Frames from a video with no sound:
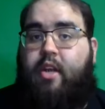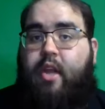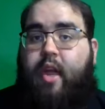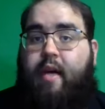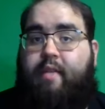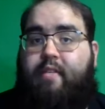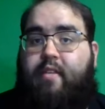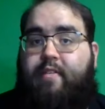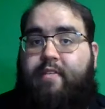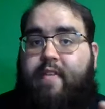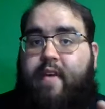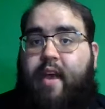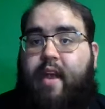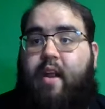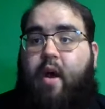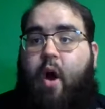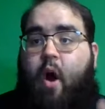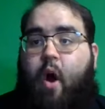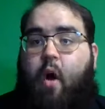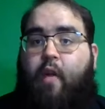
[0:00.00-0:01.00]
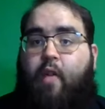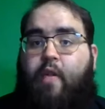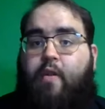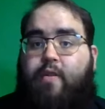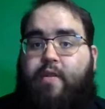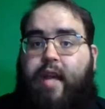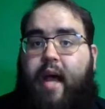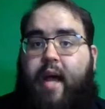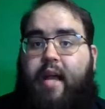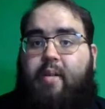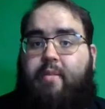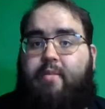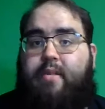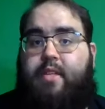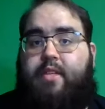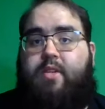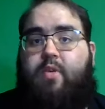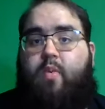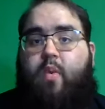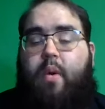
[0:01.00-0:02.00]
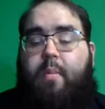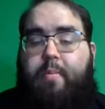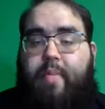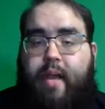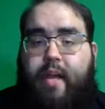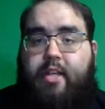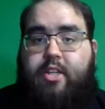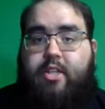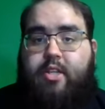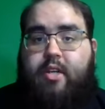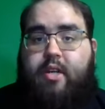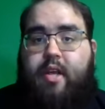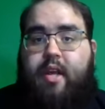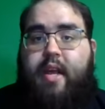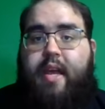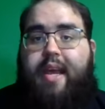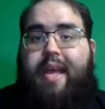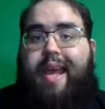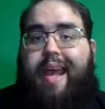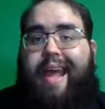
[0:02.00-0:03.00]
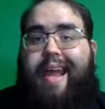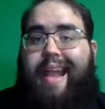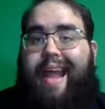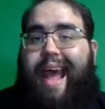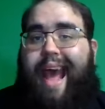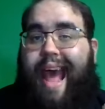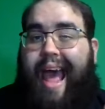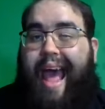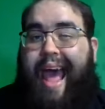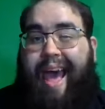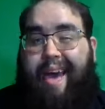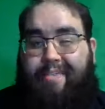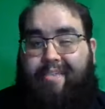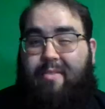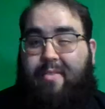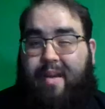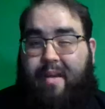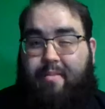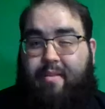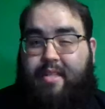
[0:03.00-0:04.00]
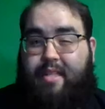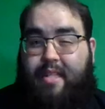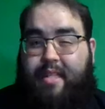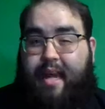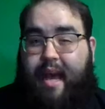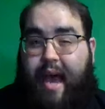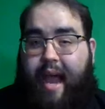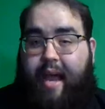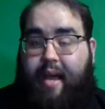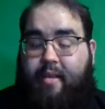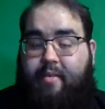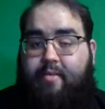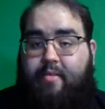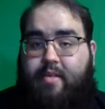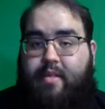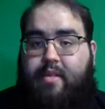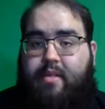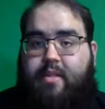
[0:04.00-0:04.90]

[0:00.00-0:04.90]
You have to fit all those items into one picture, and I have to be able to see the items.